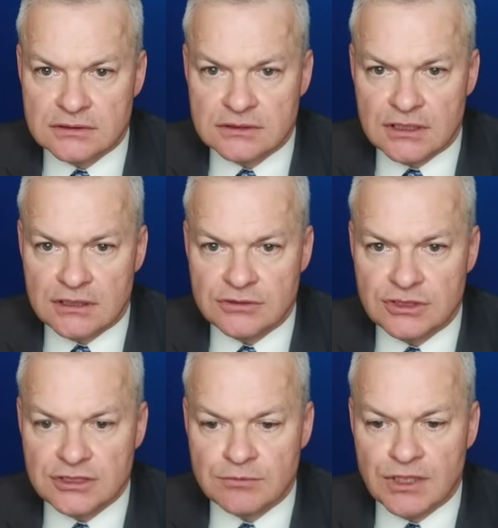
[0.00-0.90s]
So
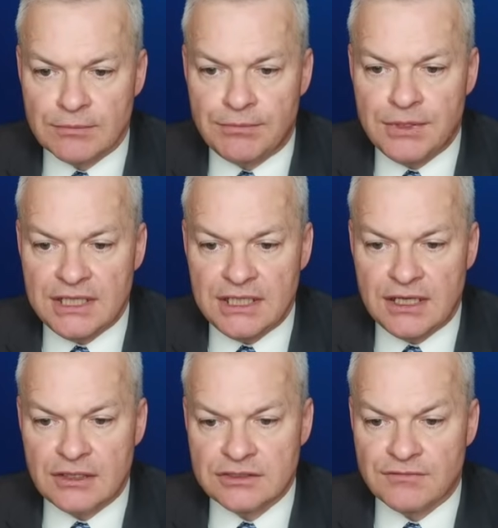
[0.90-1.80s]
just my B
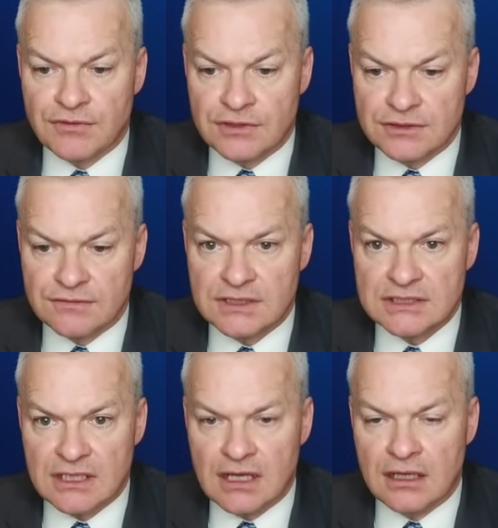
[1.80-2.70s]
goes in front of
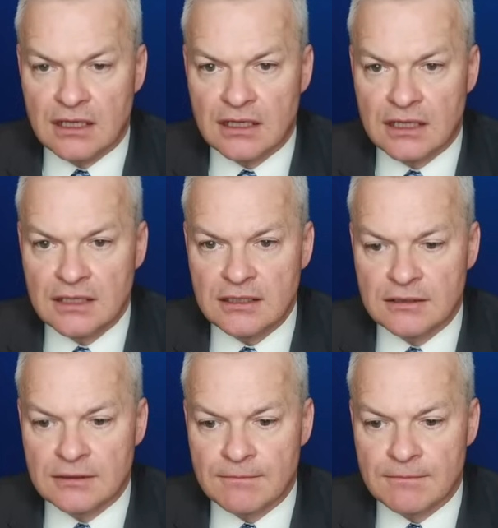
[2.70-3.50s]
this I.